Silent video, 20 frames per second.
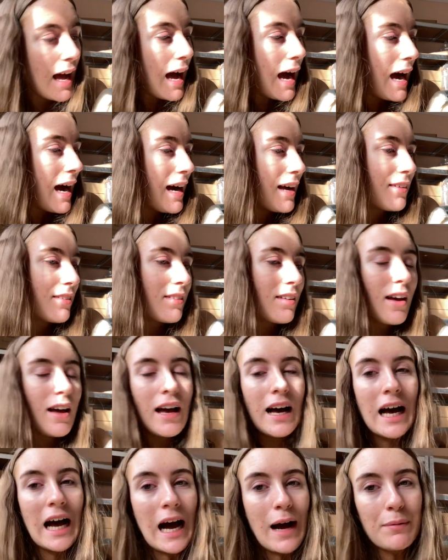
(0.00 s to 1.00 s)
And
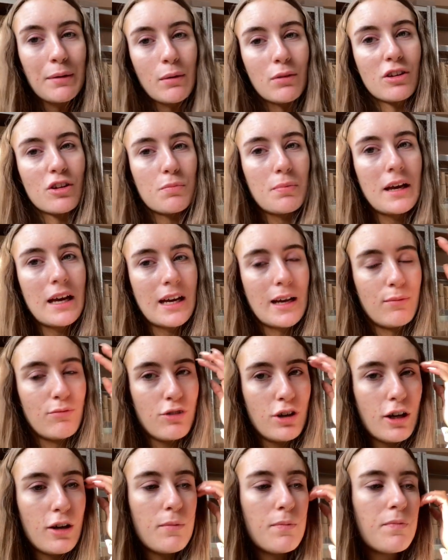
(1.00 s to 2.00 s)
I know in his baking
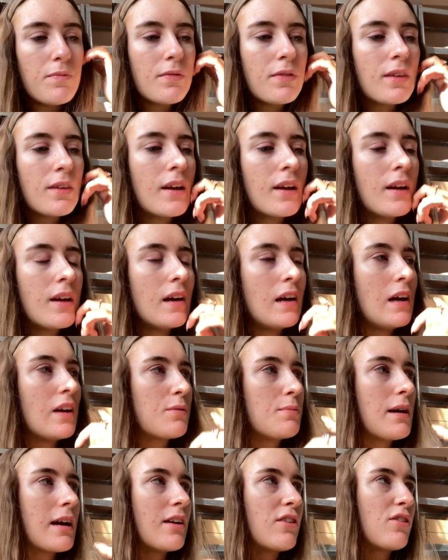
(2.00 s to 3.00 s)
room, he's
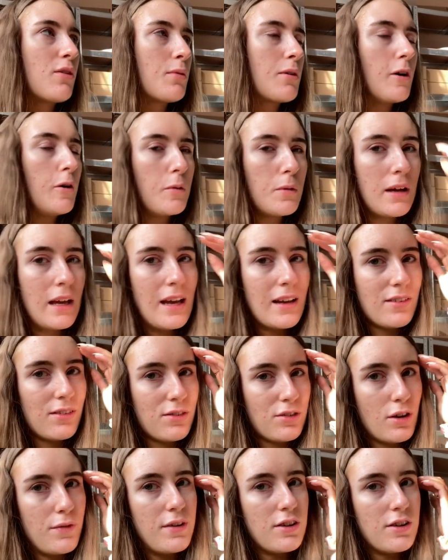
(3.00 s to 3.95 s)
making some cupcakes and stuff.